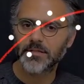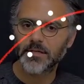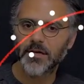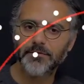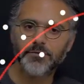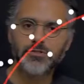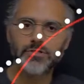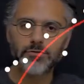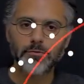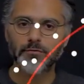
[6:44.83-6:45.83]
If you just
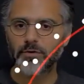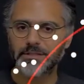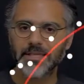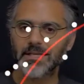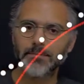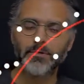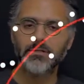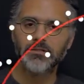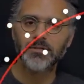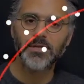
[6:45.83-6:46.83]
remove one data
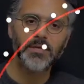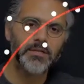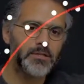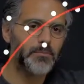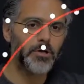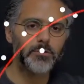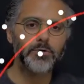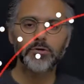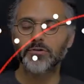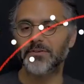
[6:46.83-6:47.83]
point, the model will
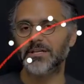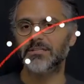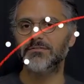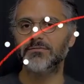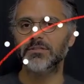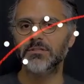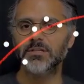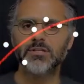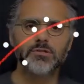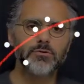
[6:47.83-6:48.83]
look very different.
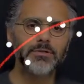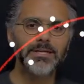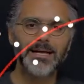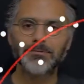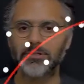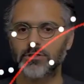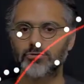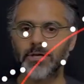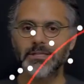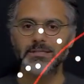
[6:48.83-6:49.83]
It's not really capturing
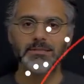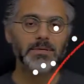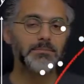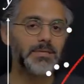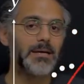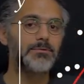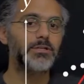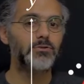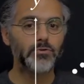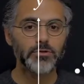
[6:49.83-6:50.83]
trend. It might be capturing
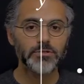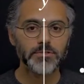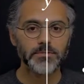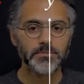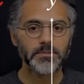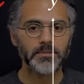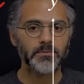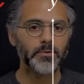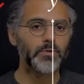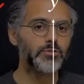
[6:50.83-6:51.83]
noise. We
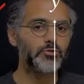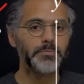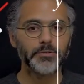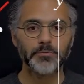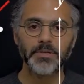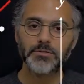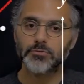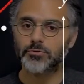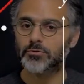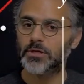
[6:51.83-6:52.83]
want it to be robust
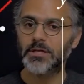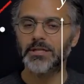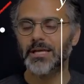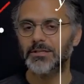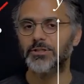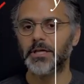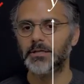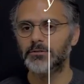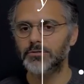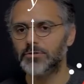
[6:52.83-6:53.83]
to that
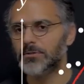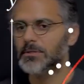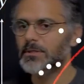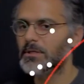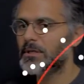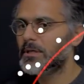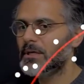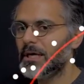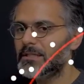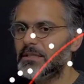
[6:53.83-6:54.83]
change.
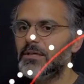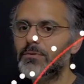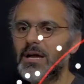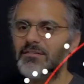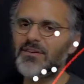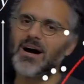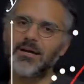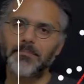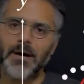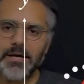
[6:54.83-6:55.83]
And here we have high
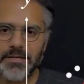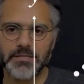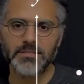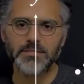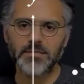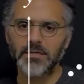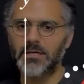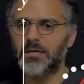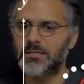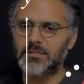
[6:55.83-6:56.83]
bias.
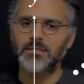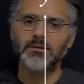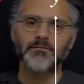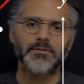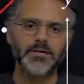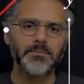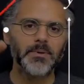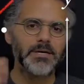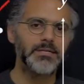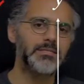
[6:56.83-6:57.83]
It's very
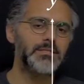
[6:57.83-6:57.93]
biased.